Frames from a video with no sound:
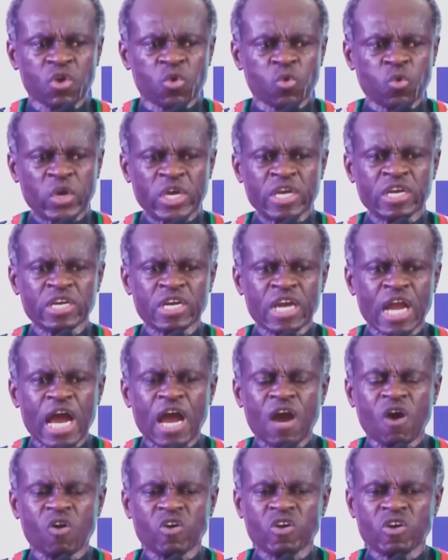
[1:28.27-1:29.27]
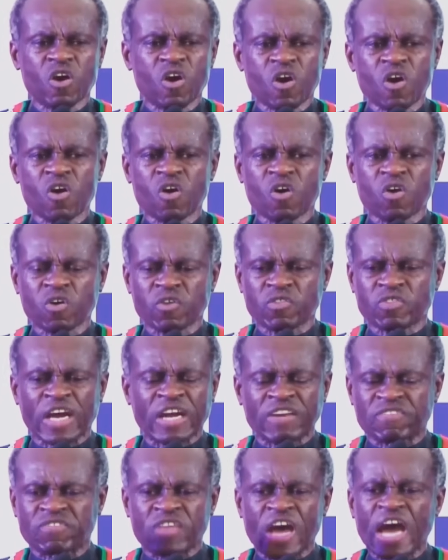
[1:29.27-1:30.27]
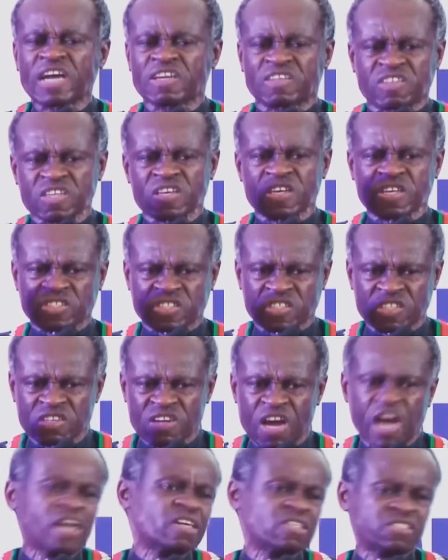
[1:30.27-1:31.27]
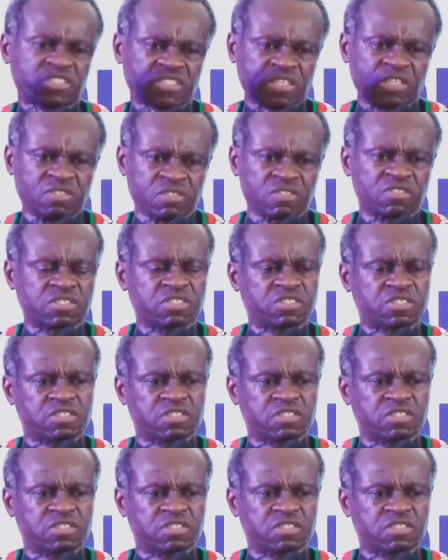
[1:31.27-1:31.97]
We now know that that is nonsense.